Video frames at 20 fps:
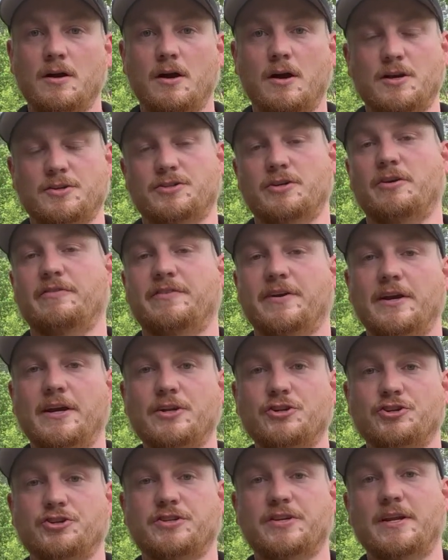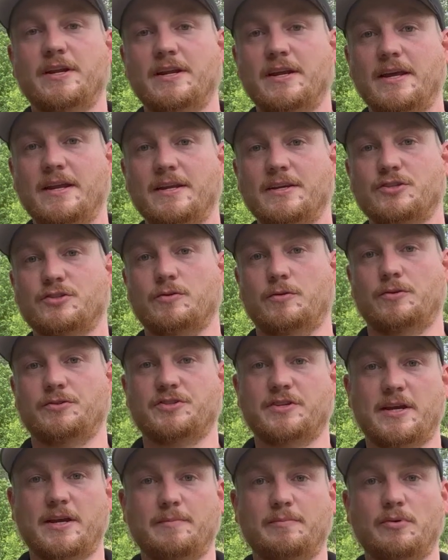Also, if you're interested in a soil
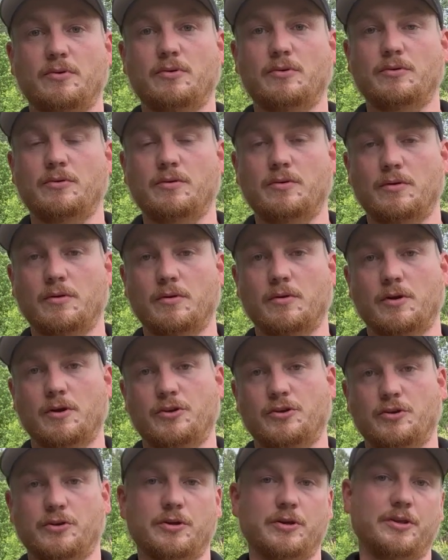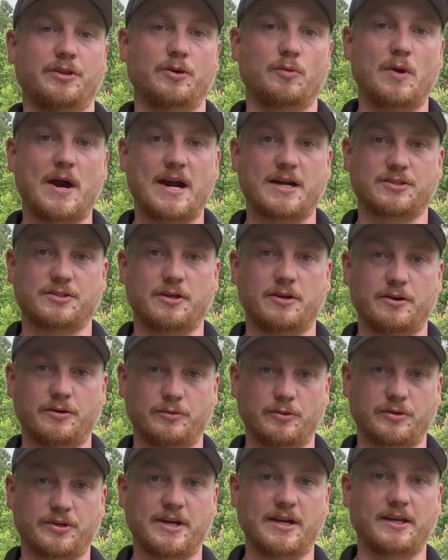sample or you're in the Waxhaw,
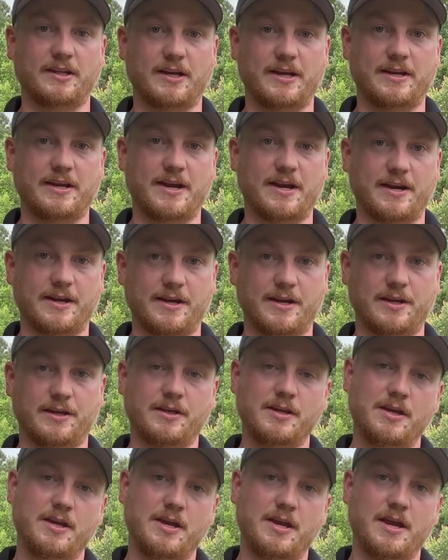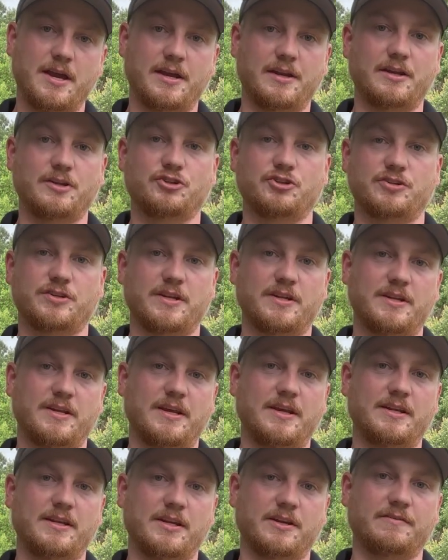North Carolina area and interested in
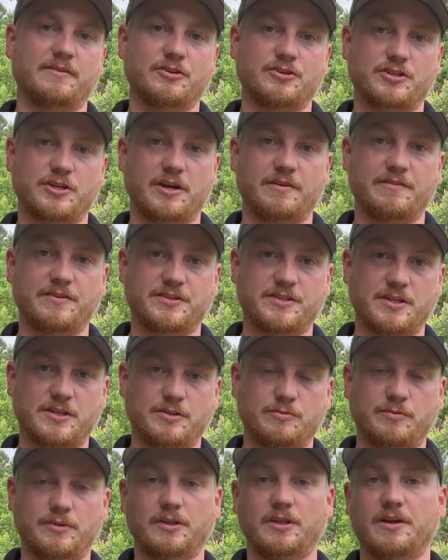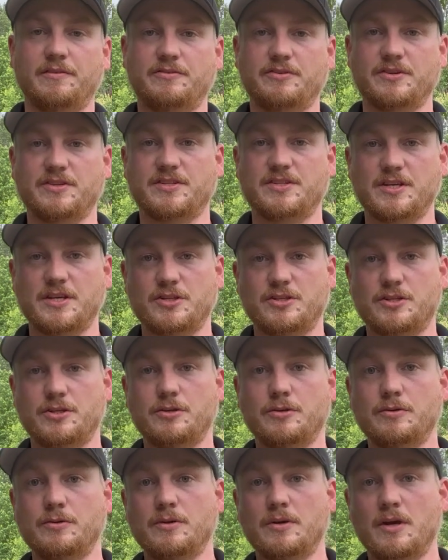any of our services, we'd love to assist
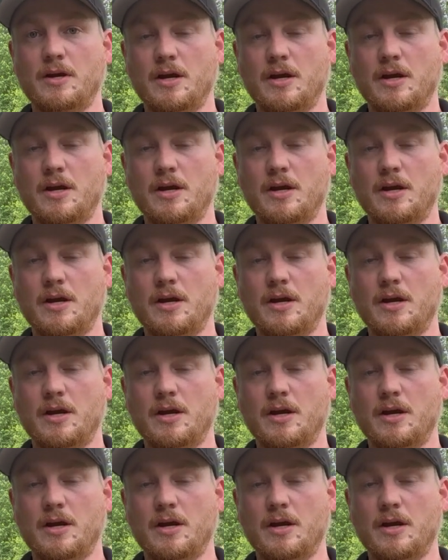you.